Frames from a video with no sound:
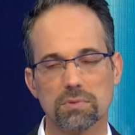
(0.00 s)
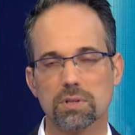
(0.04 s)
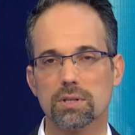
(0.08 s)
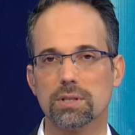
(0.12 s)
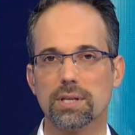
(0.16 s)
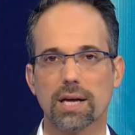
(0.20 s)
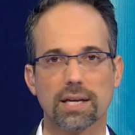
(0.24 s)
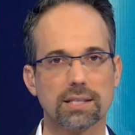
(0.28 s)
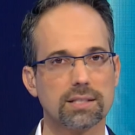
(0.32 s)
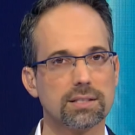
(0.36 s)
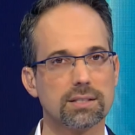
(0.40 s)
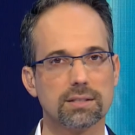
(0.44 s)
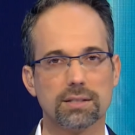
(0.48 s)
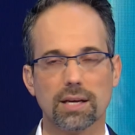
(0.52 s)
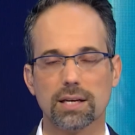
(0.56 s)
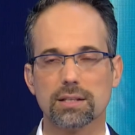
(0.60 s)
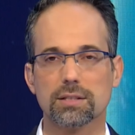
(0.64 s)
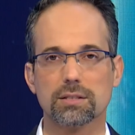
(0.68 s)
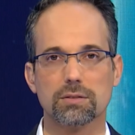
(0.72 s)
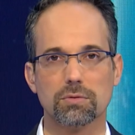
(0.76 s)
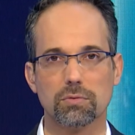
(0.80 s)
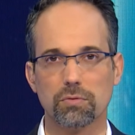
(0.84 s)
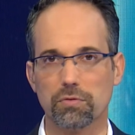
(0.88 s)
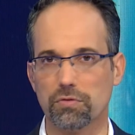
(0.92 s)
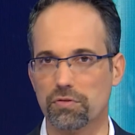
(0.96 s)

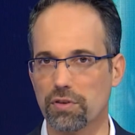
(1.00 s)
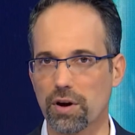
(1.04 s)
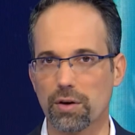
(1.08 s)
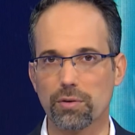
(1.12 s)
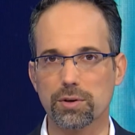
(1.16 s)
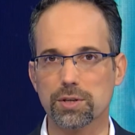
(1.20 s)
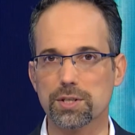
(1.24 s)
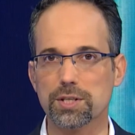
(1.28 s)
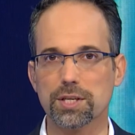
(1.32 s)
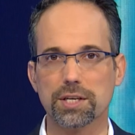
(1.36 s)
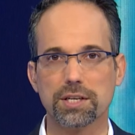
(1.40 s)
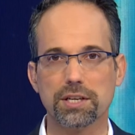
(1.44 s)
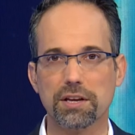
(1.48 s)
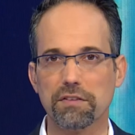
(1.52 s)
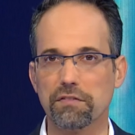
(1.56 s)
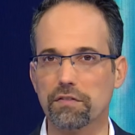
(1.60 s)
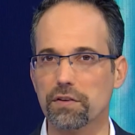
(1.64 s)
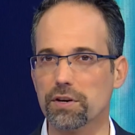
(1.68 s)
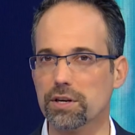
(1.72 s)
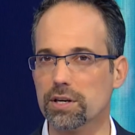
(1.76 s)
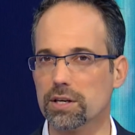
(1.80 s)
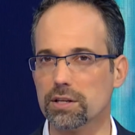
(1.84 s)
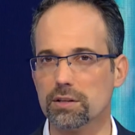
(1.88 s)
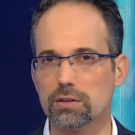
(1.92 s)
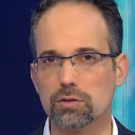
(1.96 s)
That's very
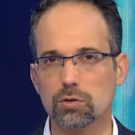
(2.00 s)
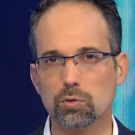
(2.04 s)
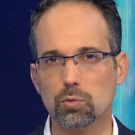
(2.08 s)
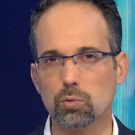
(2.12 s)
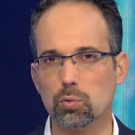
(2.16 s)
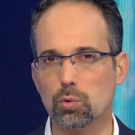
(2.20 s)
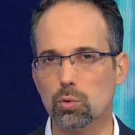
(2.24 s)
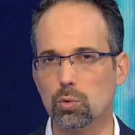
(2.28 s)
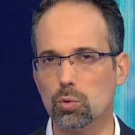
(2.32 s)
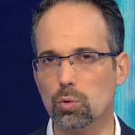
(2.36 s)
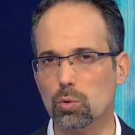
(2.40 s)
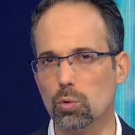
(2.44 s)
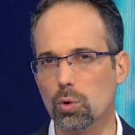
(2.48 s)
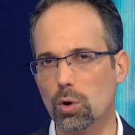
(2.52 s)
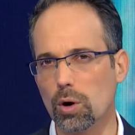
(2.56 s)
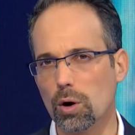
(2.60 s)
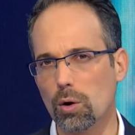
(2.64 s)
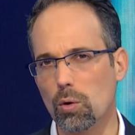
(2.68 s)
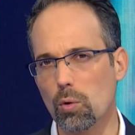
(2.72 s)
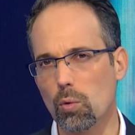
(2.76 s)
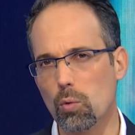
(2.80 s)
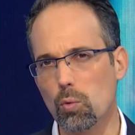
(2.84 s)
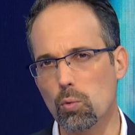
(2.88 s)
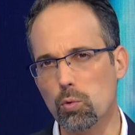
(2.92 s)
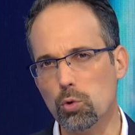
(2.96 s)
significant.
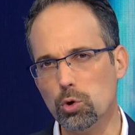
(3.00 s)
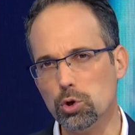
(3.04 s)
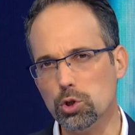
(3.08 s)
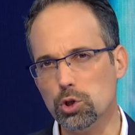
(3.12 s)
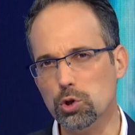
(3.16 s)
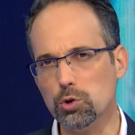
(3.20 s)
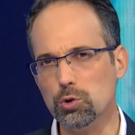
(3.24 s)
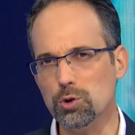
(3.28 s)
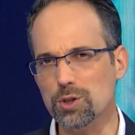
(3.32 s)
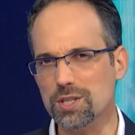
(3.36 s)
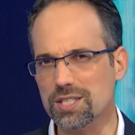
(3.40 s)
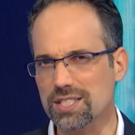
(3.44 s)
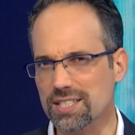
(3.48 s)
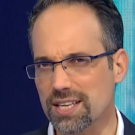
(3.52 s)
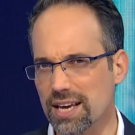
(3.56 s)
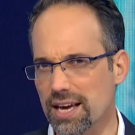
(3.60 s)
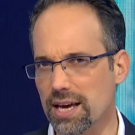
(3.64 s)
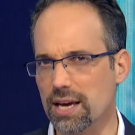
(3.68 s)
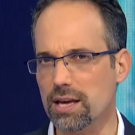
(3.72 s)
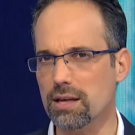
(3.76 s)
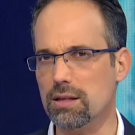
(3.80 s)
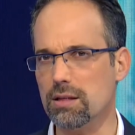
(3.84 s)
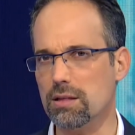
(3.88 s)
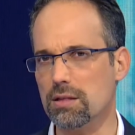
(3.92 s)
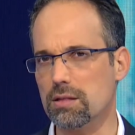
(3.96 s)
Would you
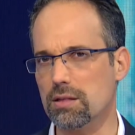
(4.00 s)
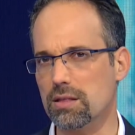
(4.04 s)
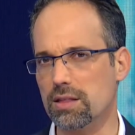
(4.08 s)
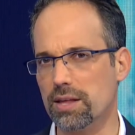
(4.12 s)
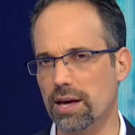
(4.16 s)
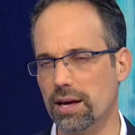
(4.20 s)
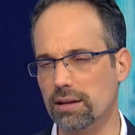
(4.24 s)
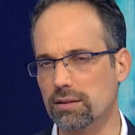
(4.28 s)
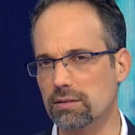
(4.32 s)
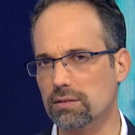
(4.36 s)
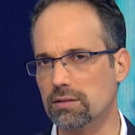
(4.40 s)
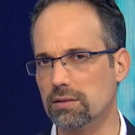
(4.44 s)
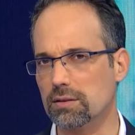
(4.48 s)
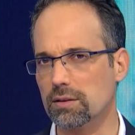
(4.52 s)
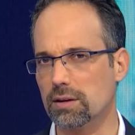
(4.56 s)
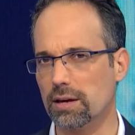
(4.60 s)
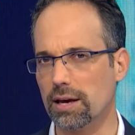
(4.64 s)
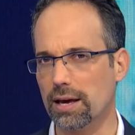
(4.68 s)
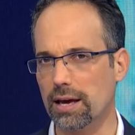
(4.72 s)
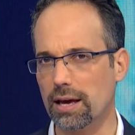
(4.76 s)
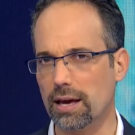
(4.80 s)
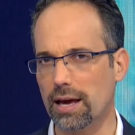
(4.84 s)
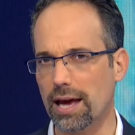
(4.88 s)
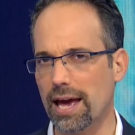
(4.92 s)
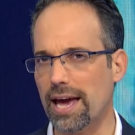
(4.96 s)
say that
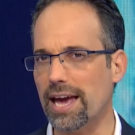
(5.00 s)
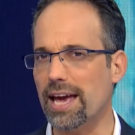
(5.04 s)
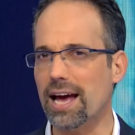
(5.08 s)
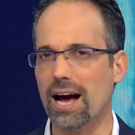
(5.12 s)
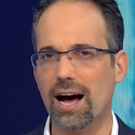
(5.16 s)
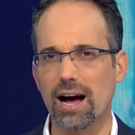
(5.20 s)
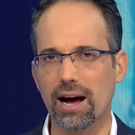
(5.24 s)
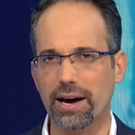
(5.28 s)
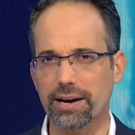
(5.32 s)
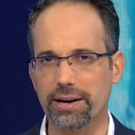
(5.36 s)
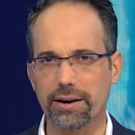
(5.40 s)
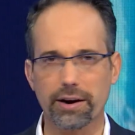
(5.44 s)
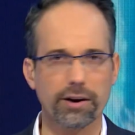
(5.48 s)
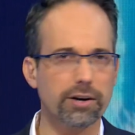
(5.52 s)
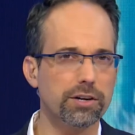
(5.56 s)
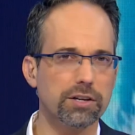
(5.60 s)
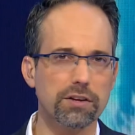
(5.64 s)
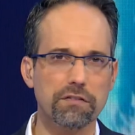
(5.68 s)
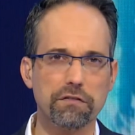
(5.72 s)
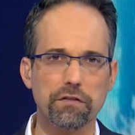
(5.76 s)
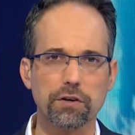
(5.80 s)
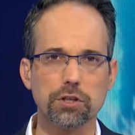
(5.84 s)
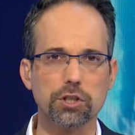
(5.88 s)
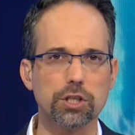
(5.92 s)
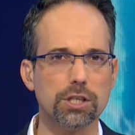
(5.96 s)
AI,
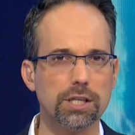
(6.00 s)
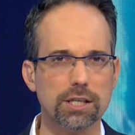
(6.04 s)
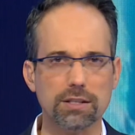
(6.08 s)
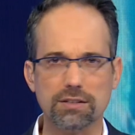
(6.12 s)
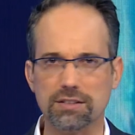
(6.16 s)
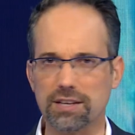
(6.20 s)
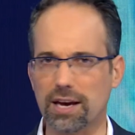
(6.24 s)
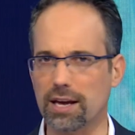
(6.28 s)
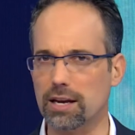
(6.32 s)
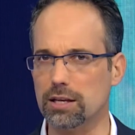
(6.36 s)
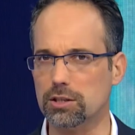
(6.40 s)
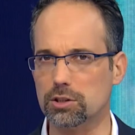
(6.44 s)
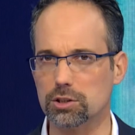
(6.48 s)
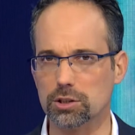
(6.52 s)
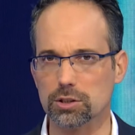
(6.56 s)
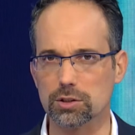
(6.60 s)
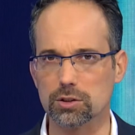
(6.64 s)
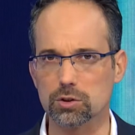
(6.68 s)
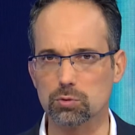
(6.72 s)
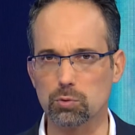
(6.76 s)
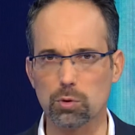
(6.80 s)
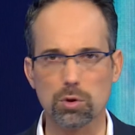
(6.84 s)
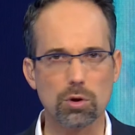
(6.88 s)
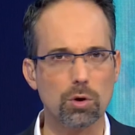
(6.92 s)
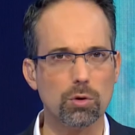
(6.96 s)
artificial
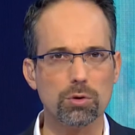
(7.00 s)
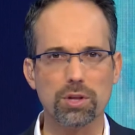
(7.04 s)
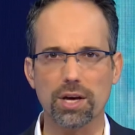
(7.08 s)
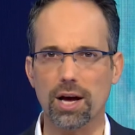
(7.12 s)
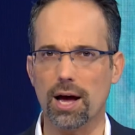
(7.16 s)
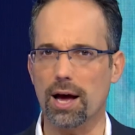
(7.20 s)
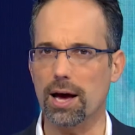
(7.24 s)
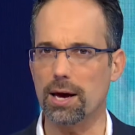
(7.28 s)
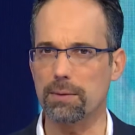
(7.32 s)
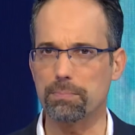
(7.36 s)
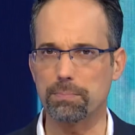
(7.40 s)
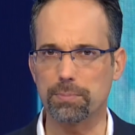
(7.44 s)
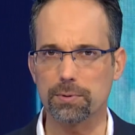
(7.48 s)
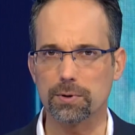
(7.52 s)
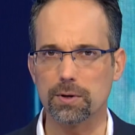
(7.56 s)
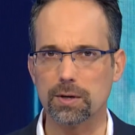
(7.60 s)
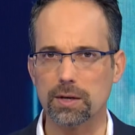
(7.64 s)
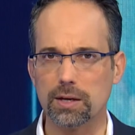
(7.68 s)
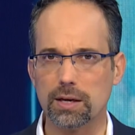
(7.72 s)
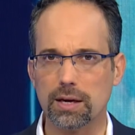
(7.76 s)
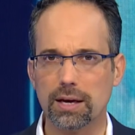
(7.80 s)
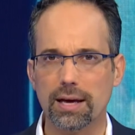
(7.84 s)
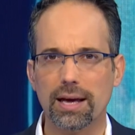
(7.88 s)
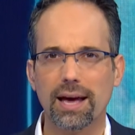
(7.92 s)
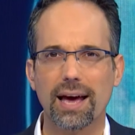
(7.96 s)
intelligence, with all the hype,
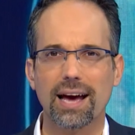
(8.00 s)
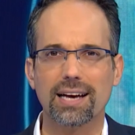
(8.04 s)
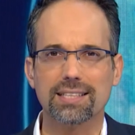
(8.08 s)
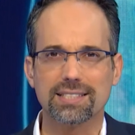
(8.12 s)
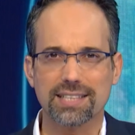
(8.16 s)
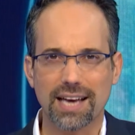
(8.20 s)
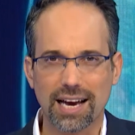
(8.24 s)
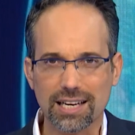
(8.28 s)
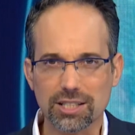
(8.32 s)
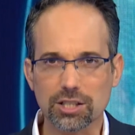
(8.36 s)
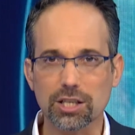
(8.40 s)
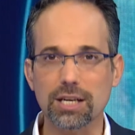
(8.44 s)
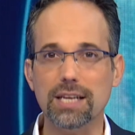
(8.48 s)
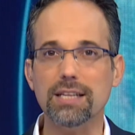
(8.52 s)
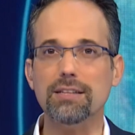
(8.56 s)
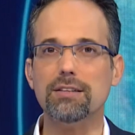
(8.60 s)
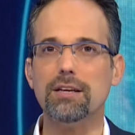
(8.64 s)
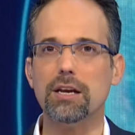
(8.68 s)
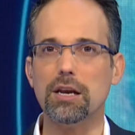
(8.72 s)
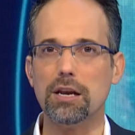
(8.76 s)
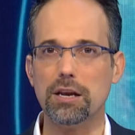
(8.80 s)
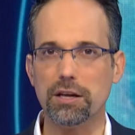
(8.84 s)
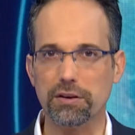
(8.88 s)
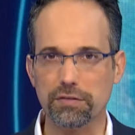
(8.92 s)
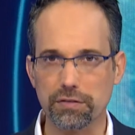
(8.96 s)
has actually
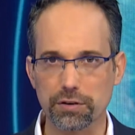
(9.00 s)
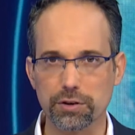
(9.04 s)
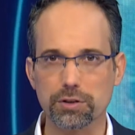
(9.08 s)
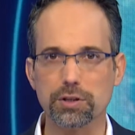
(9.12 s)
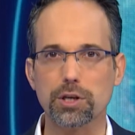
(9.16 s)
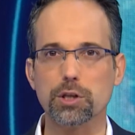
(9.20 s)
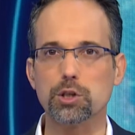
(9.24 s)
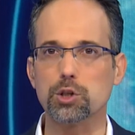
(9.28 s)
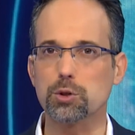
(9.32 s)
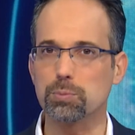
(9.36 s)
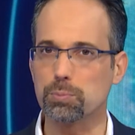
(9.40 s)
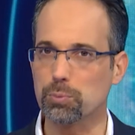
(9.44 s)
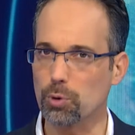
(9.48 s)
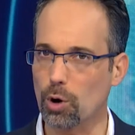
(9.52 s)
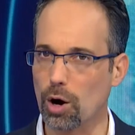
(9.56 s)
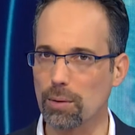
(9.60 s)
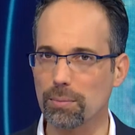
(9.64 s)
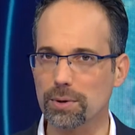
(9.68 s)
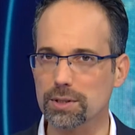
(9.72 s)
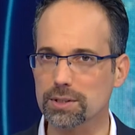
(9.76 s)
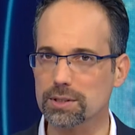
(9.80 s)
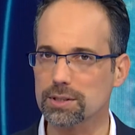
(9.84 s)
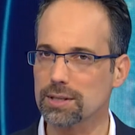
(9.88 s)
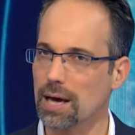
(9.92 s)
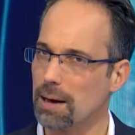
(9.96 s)
delivered its
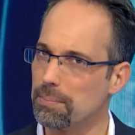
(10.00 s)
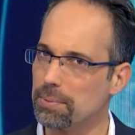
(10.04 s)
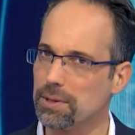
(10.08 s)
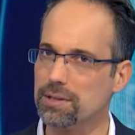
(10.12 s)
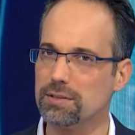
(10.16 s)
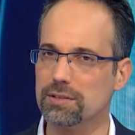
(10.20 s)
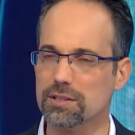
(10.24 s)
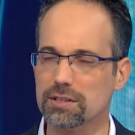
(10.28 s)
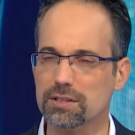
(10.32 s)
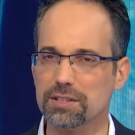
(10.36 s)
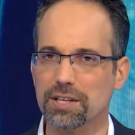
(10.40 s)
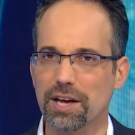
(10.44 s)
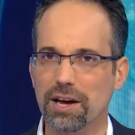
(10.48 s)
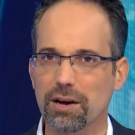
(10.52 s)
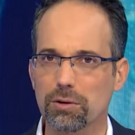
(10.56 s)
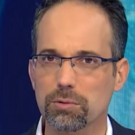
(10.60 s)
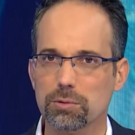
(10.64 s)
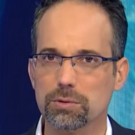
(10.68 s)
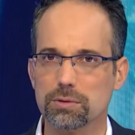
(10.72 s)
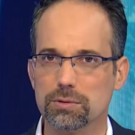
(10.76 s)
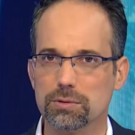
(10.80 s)
promise up until now?